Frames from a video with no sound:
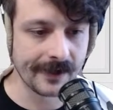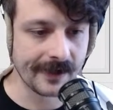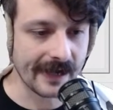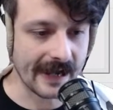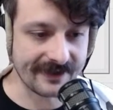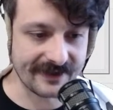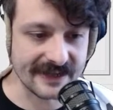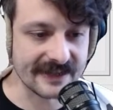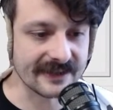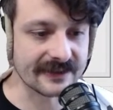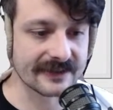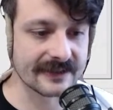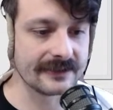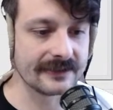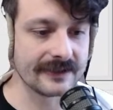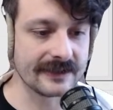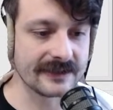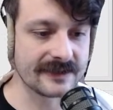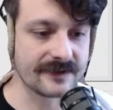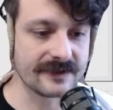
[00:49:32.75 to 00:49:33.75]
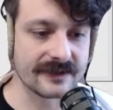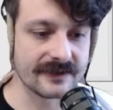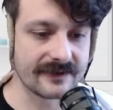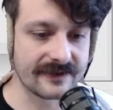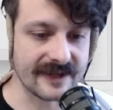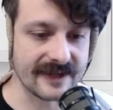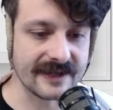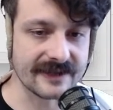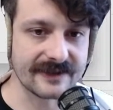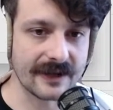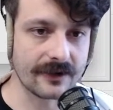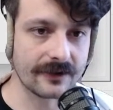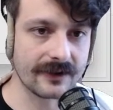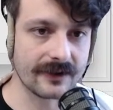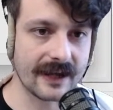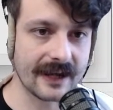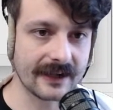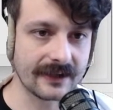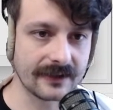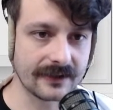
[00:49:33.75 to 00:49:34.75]
I think that it's things that are
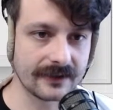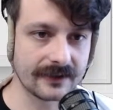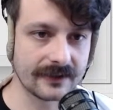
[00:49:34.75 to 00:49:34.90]
like,